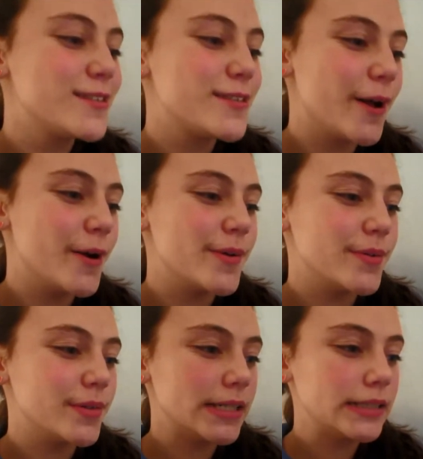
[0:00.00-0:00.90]

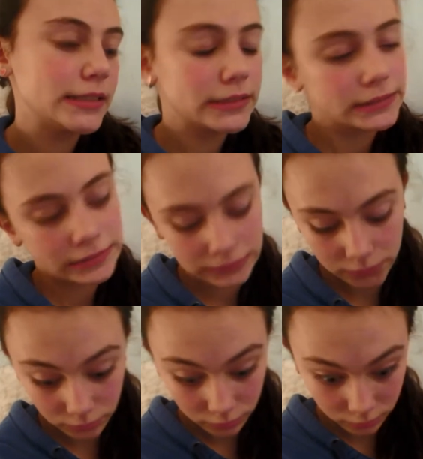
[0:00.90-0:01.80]
so,
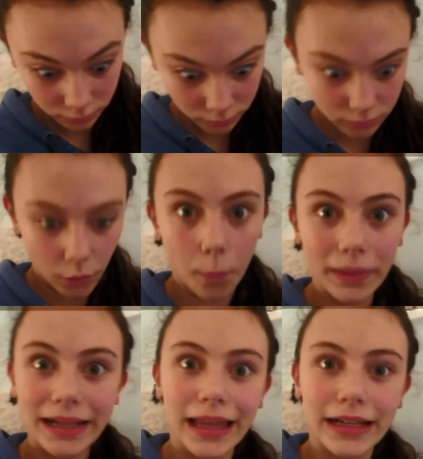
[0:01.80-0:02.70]
oh
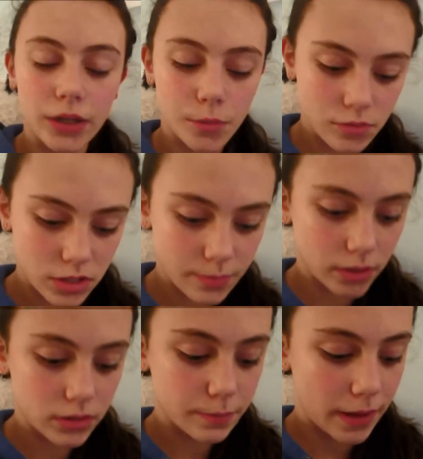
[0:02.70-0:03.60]
my god, it almost
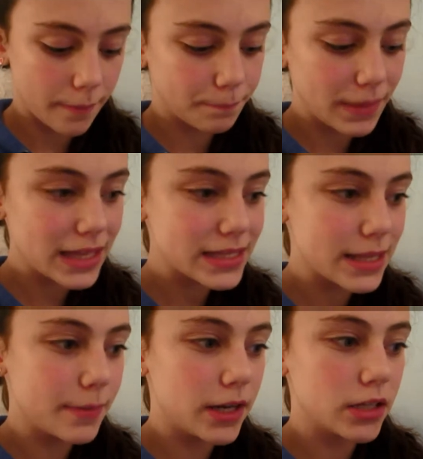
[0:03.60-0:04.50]
spilled. But yes,
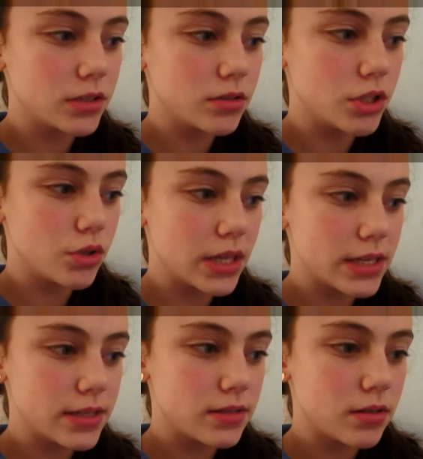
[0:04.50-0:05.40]
I'm gonna do
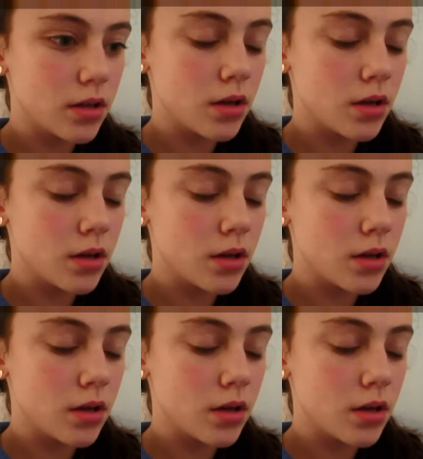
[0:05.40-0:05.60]
this.